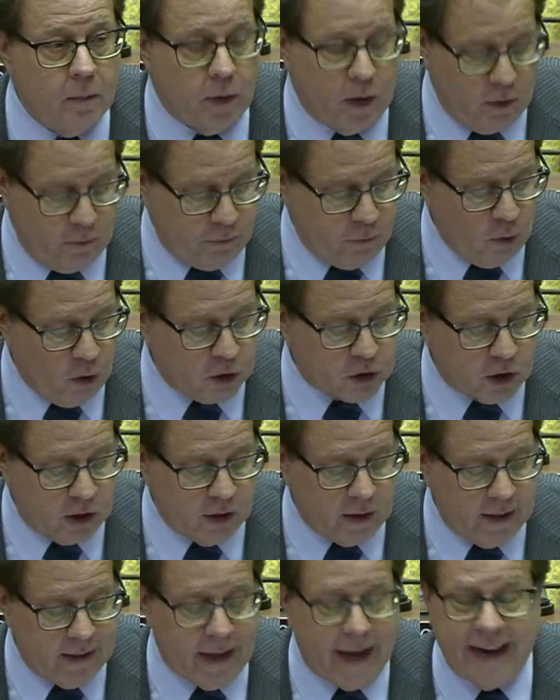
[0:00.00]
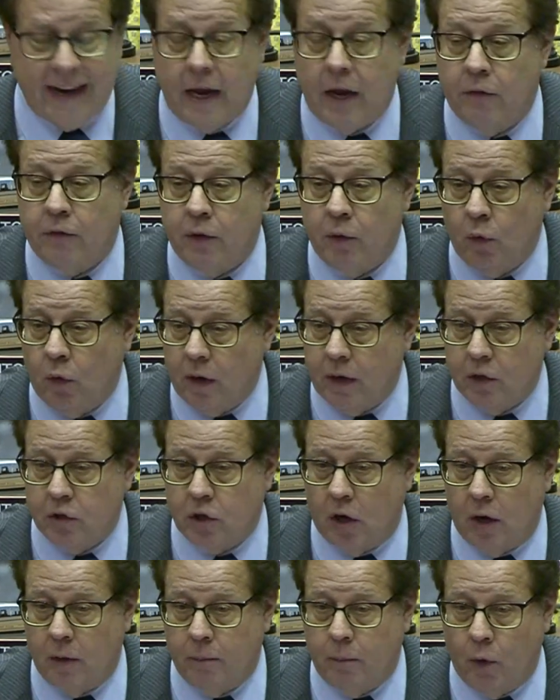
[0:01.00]
But unfortunately, not everyone
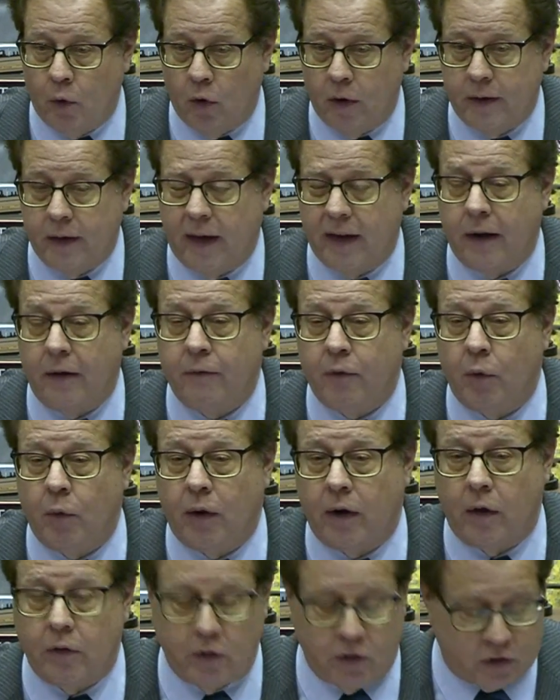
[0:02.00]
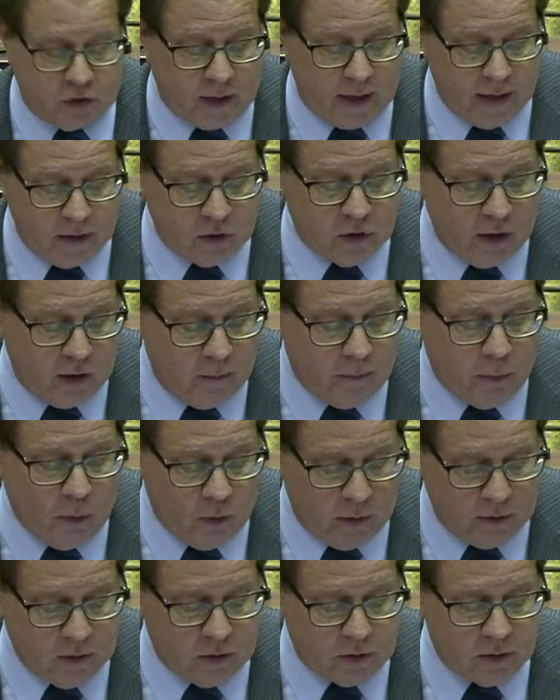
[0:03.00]
is on board, not everyone understands the
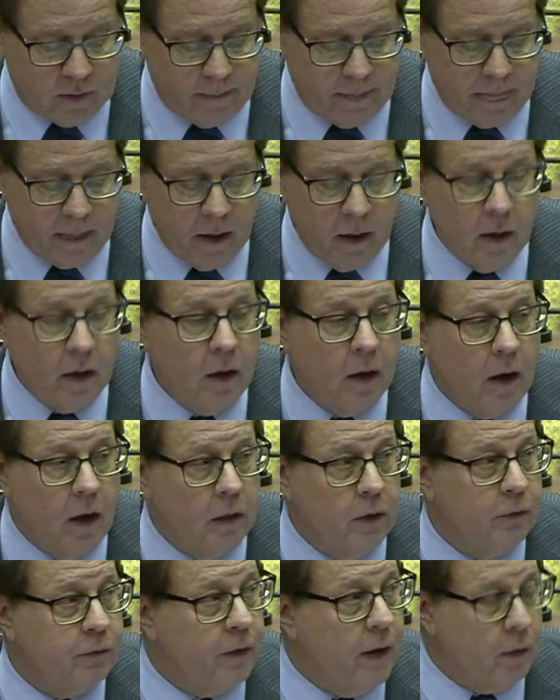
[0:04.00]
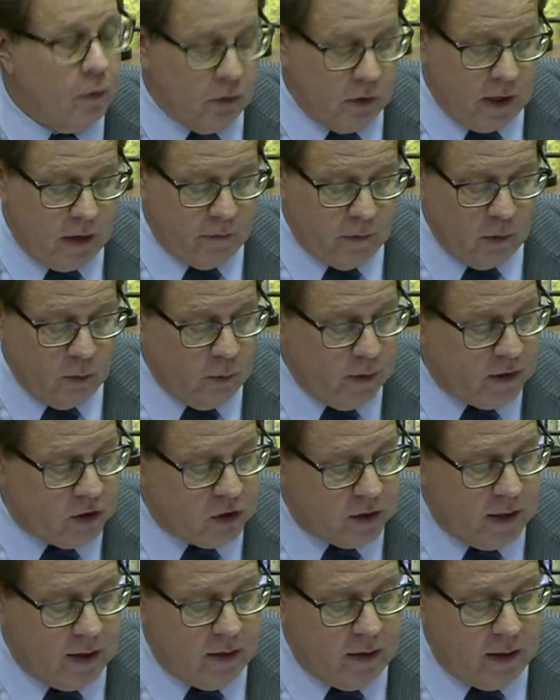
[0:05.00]
importance. On the federal level, we
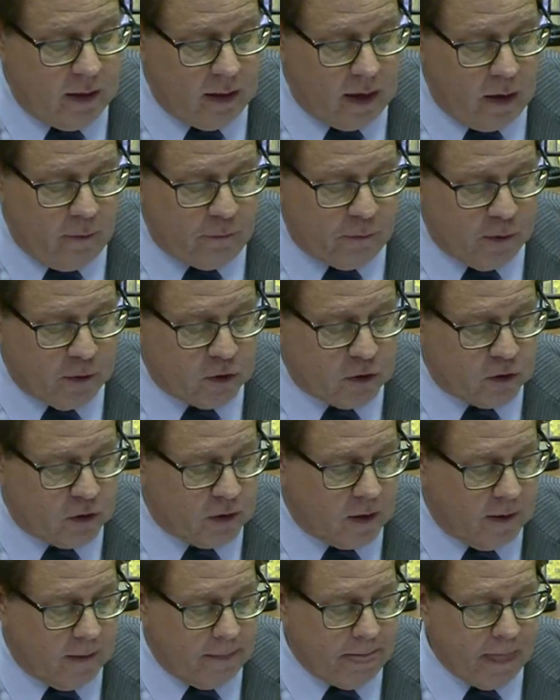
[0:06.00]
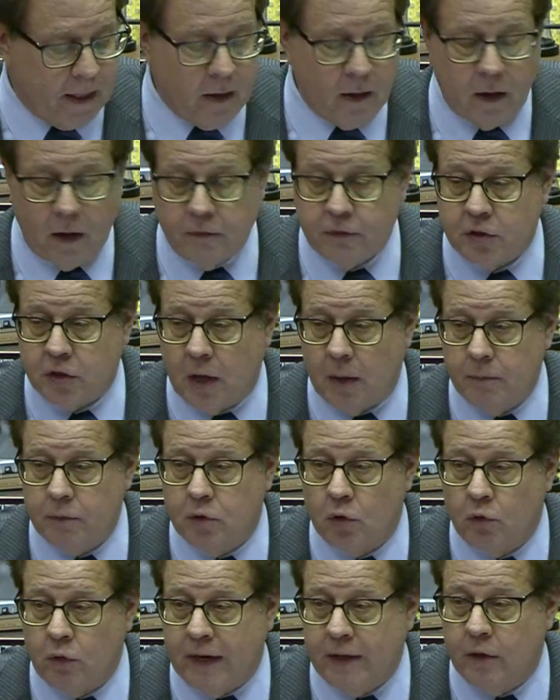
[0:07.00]
see the efforts uh, of some
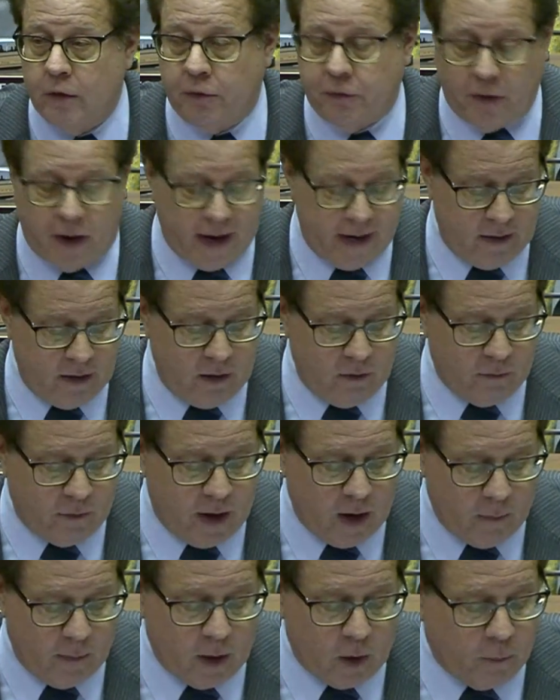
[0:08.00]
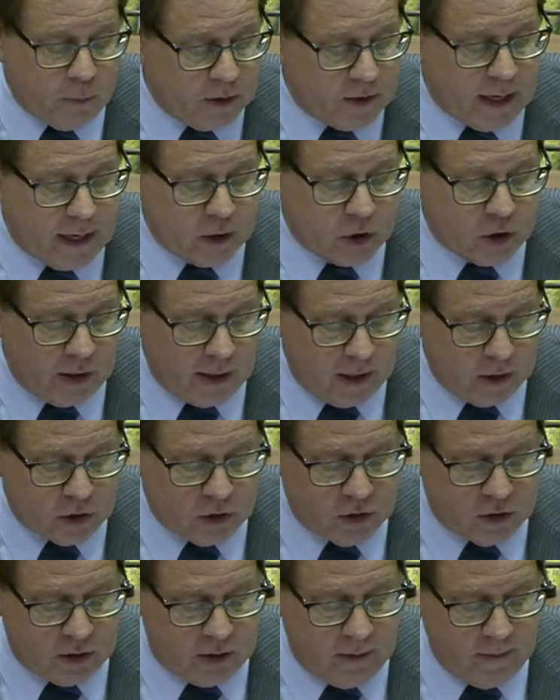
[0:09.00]
to redefine the Environmental Protection
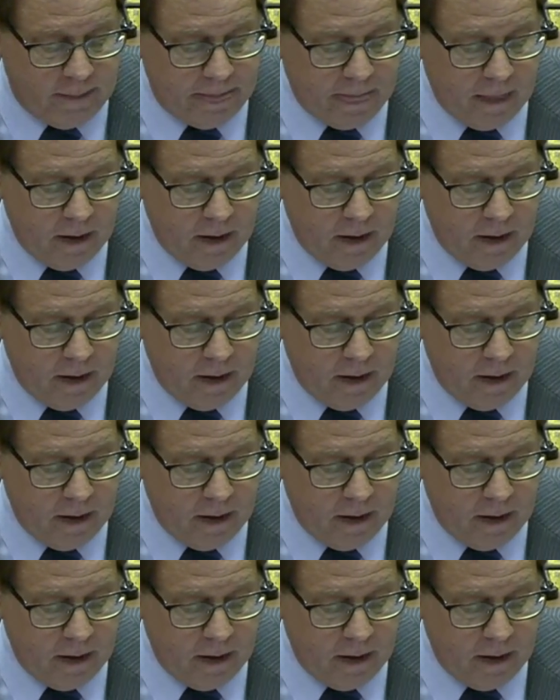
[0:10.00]
Agency